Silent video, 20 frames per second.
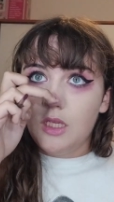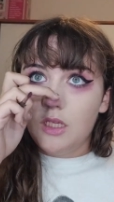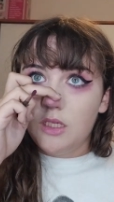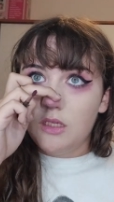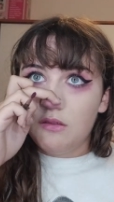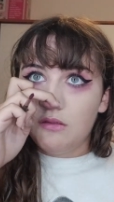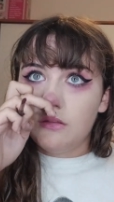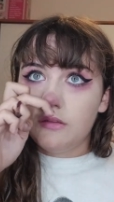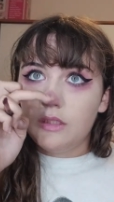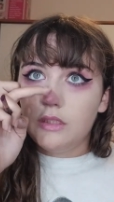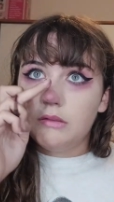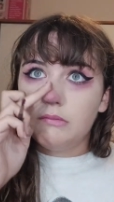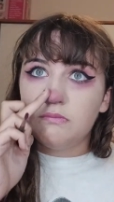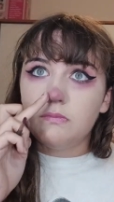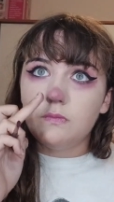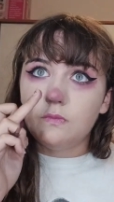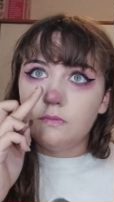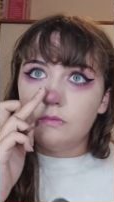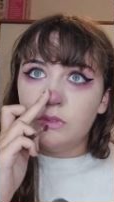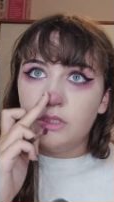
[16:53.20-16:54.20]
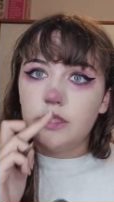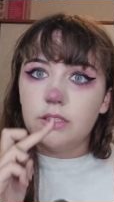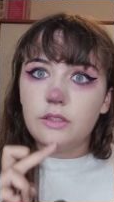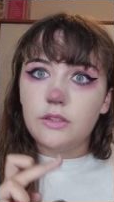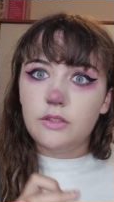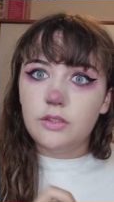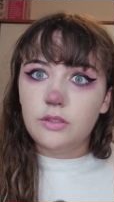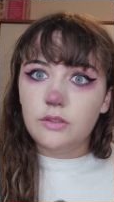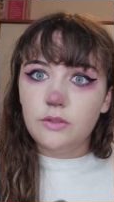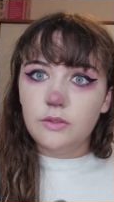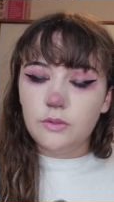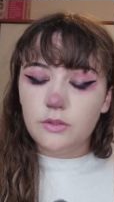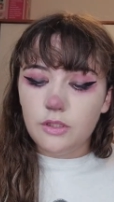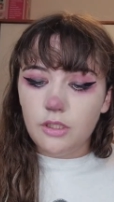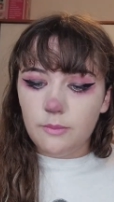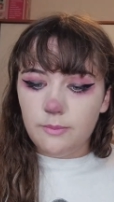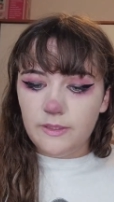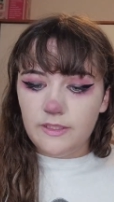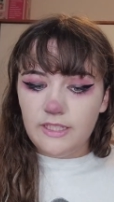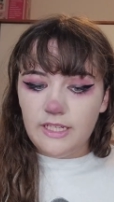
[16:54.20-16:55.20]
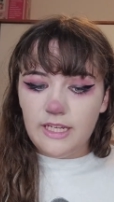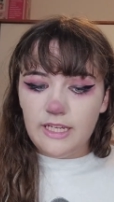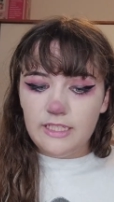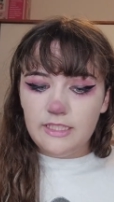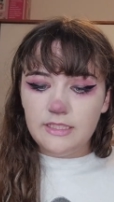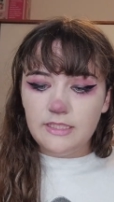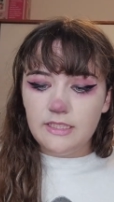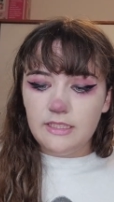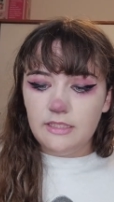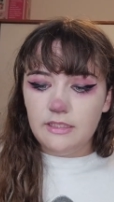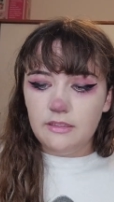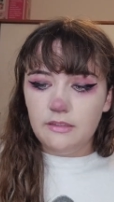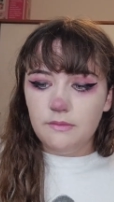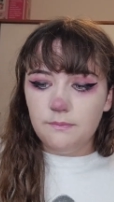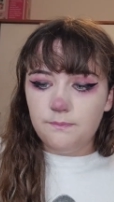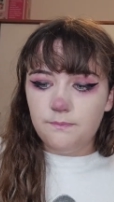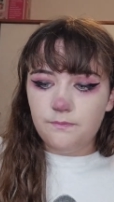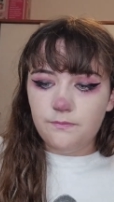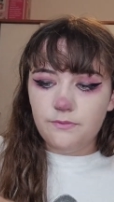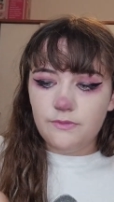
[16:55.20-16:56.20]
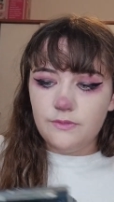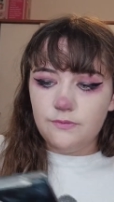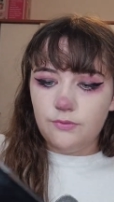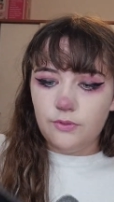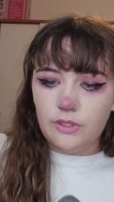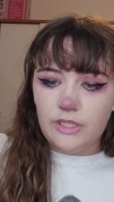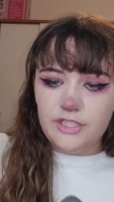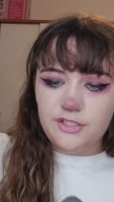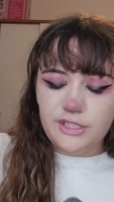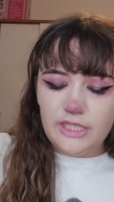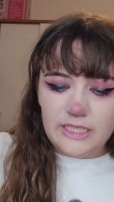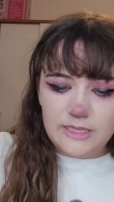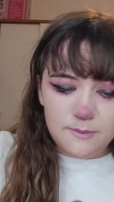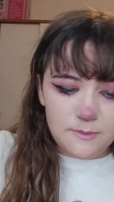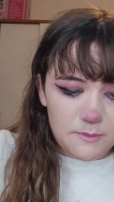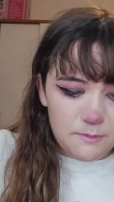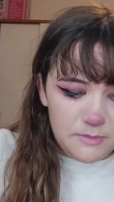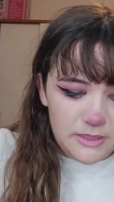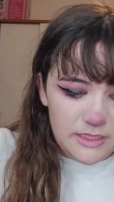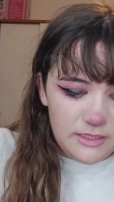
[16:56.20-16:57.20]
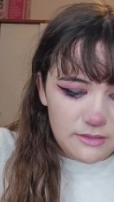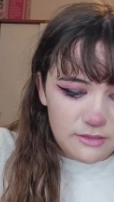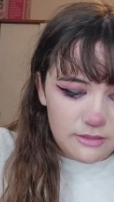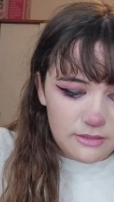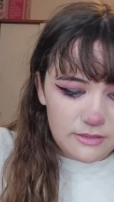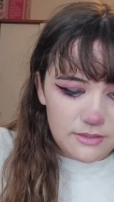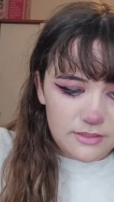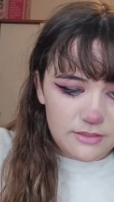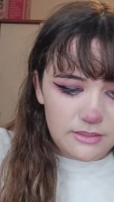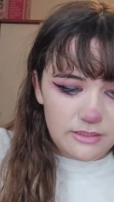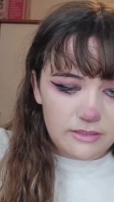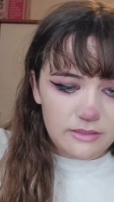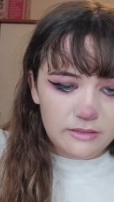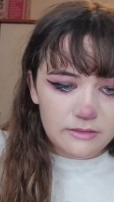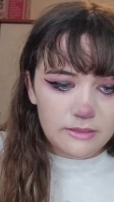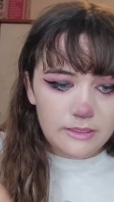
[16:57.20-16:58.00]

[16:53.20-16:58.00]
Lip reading: oh, I went to Copenhagen for a Jasmine Bean concert.